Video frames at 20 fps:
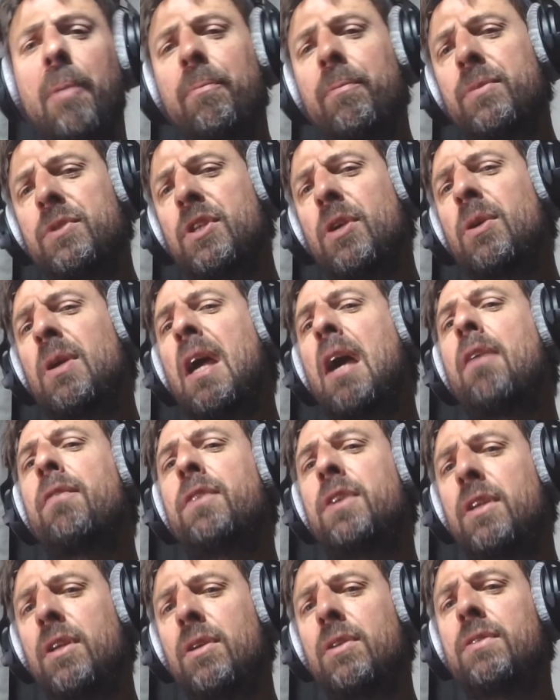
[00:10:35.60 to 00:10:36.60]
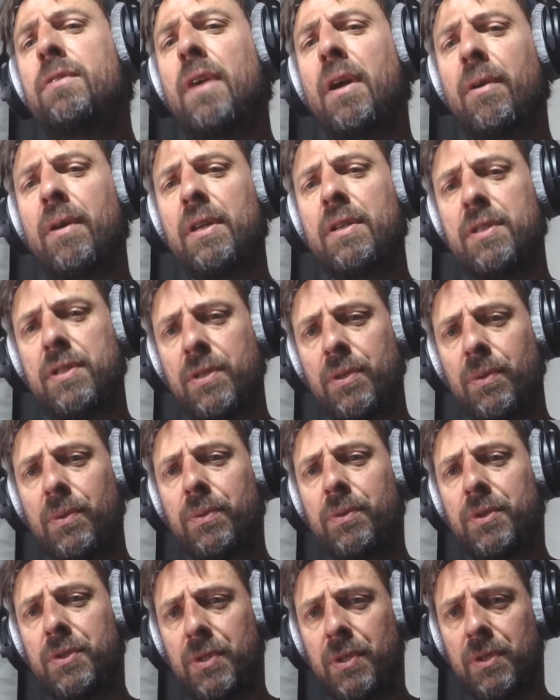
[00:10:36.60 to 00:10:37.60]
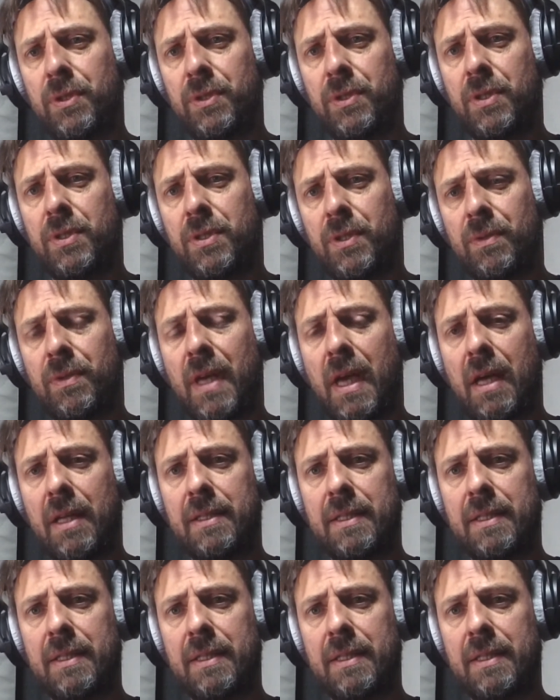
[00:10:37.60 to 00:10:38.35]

So you have to use various tools to do that,